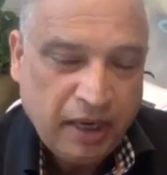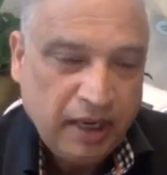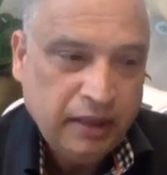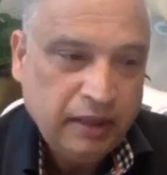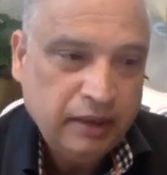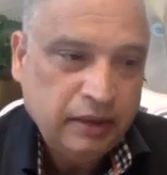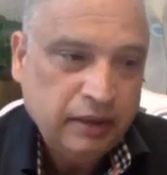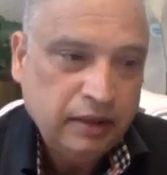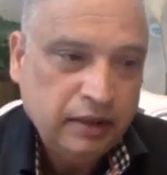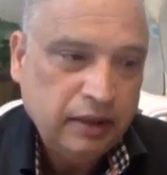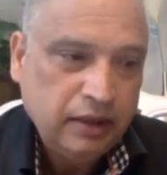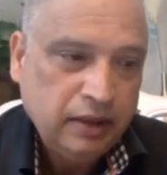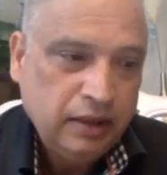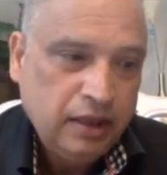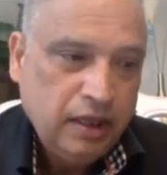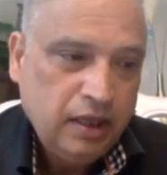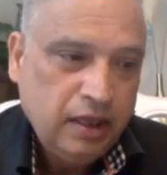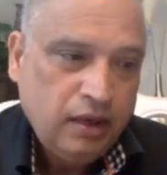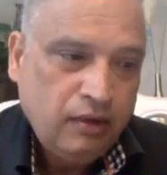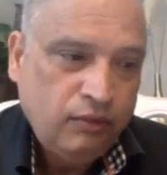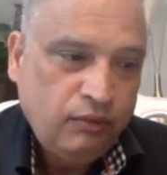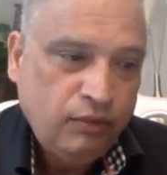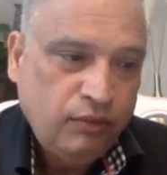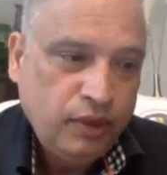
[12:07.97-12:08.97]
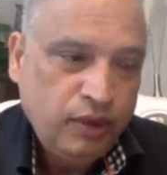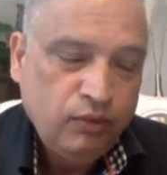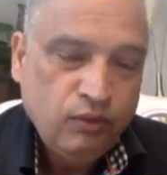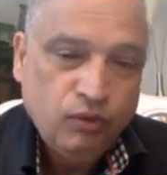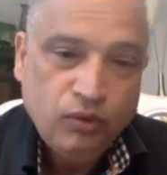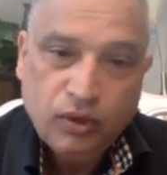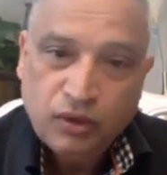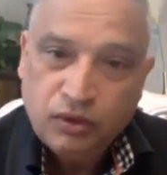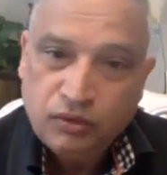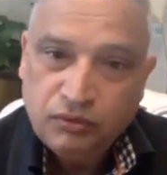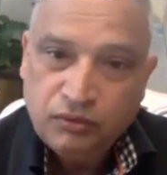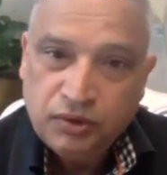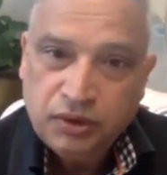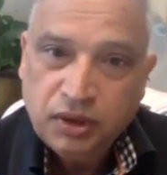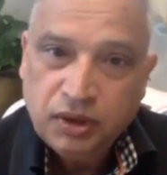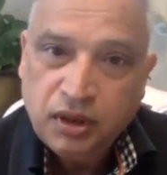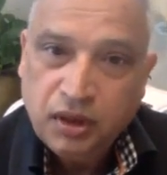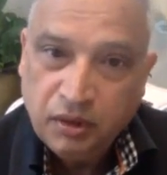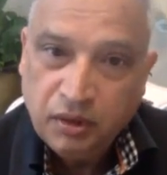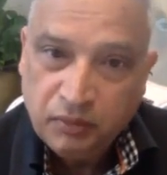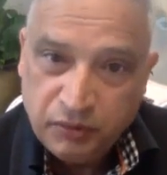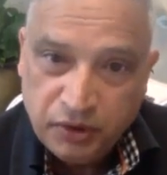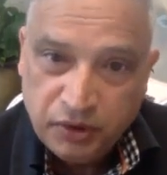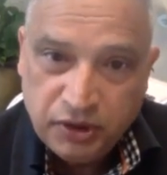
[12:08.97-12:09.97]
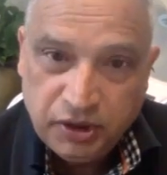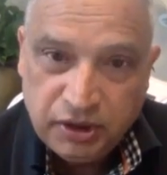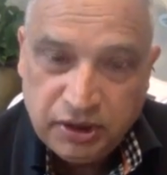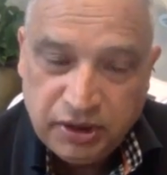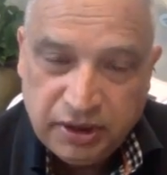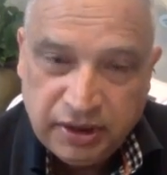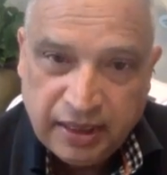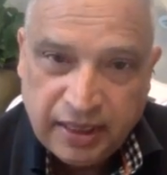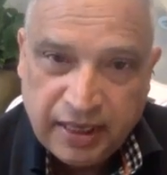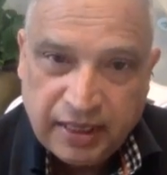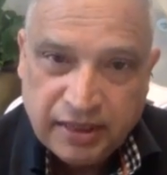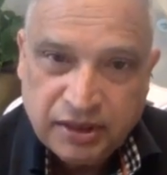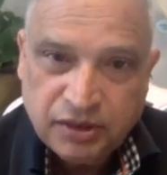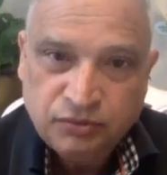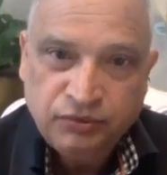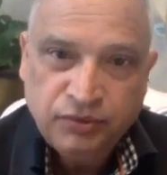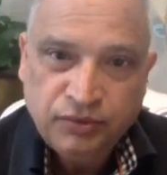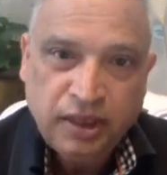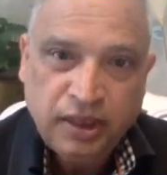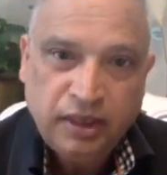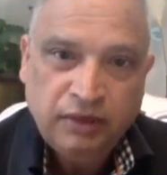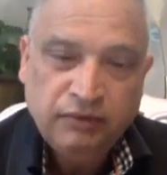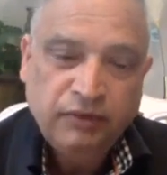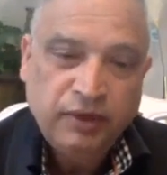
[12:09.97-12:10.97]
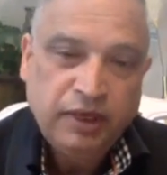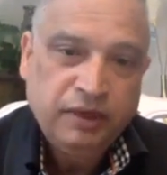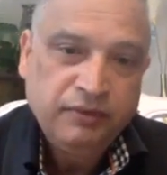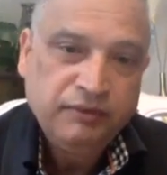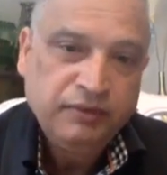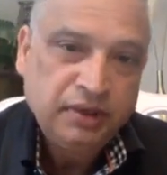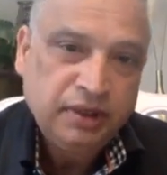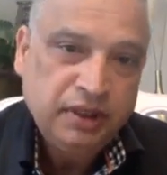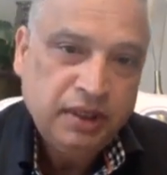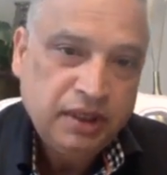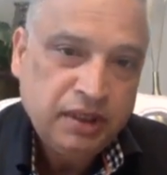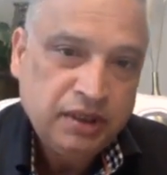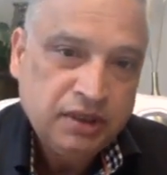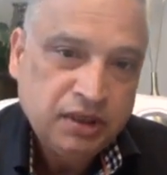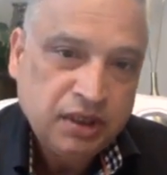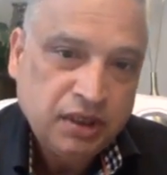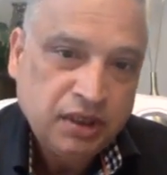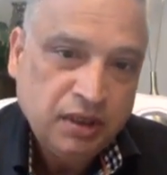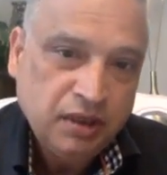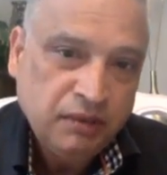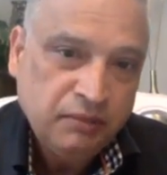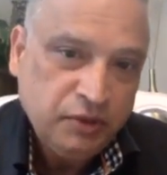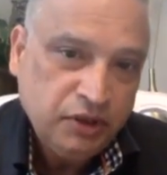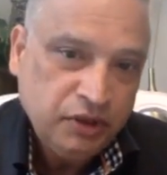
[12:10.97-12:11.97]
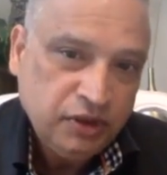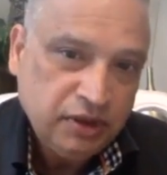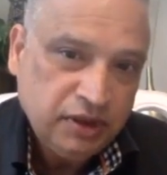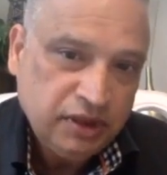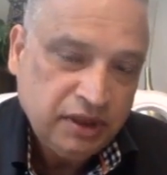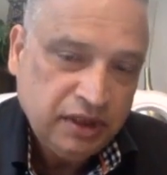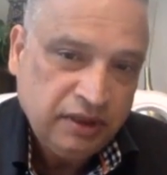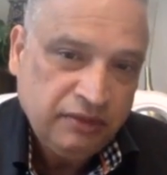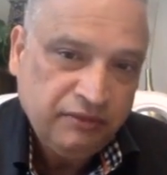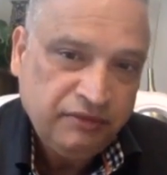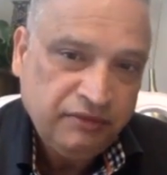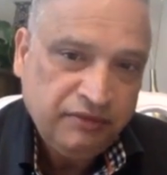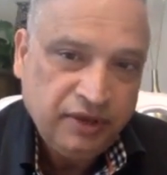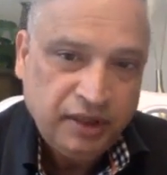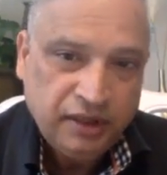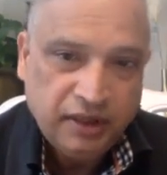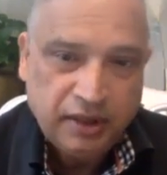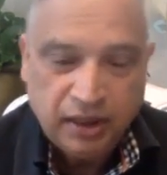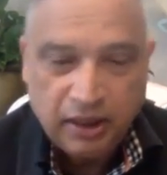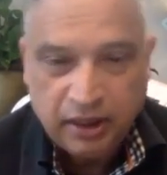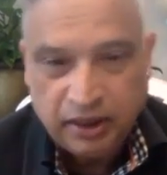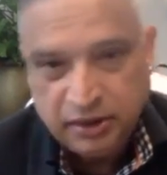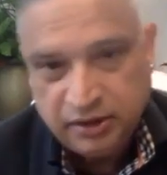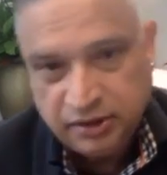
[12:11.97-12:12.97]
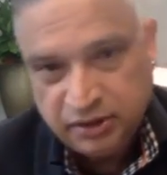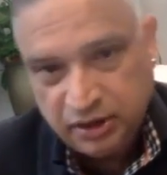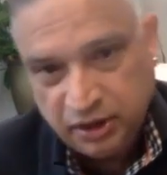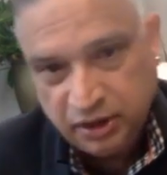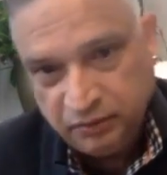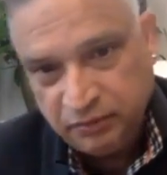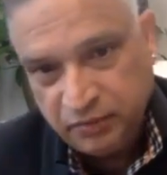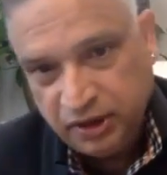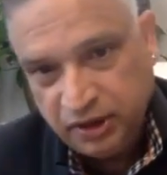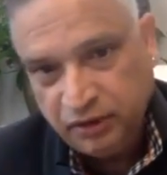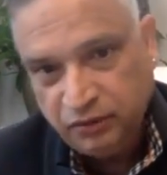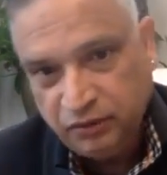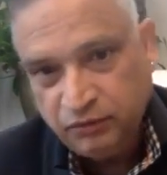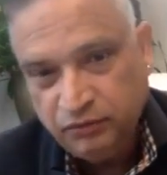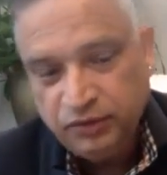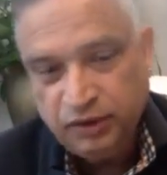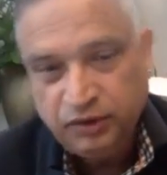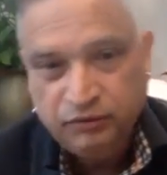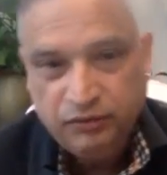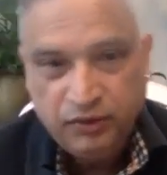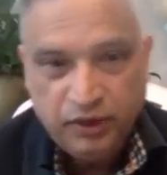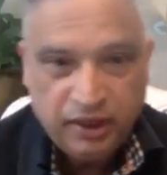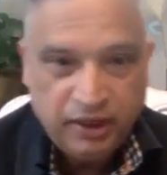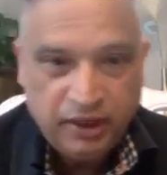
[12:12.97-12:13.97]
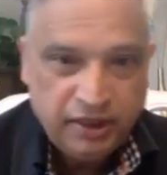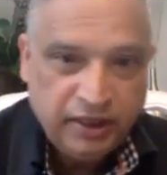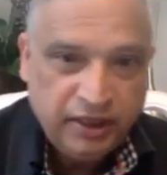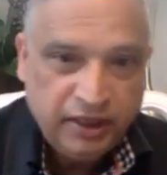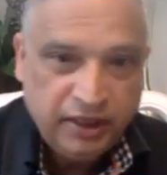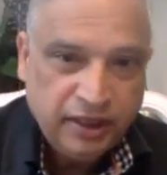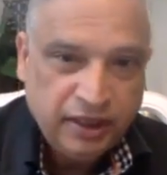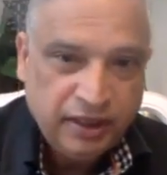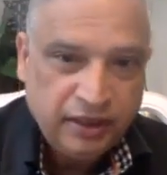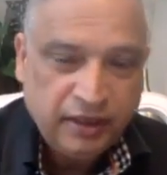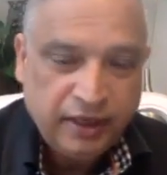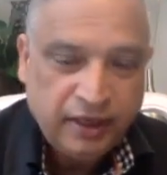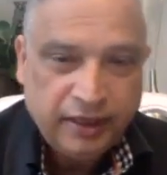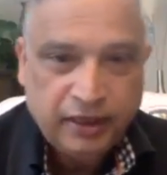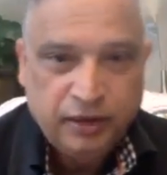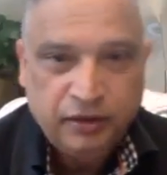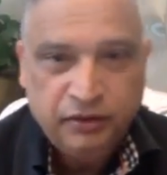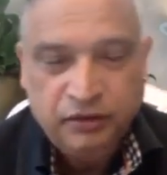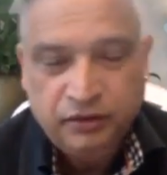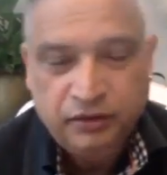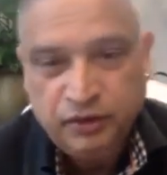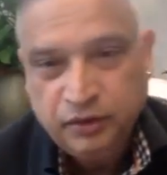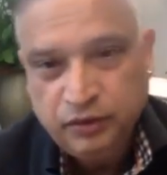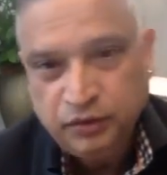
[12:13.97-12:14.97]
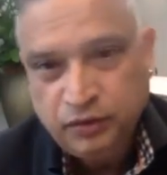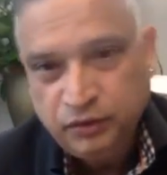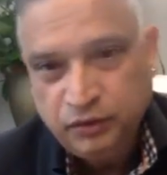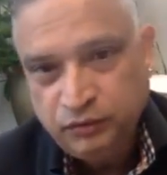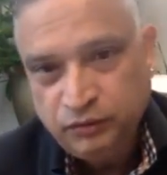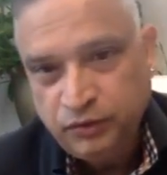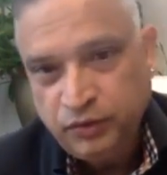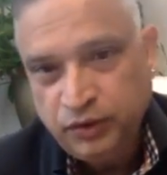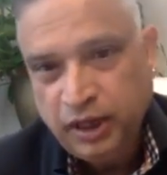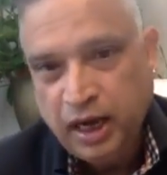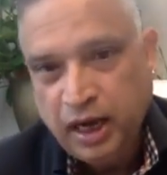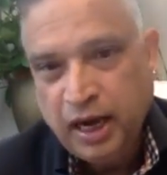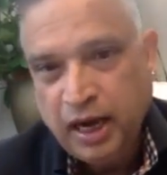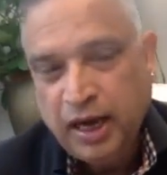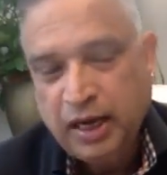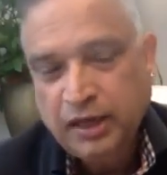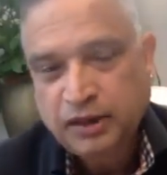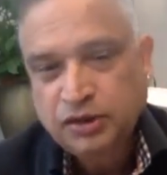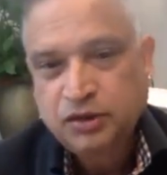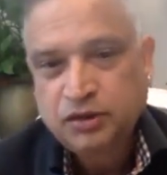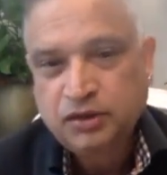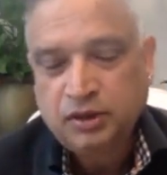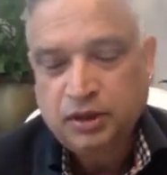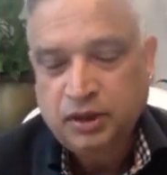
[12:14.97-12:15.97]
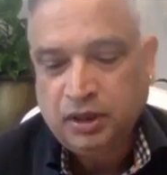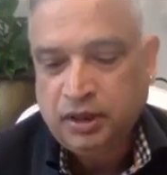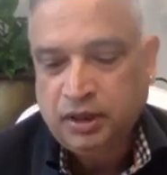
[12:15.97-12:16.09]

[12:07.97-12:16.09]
And we work with the community as well. Whenever there is a community event and something, we went there, like we asked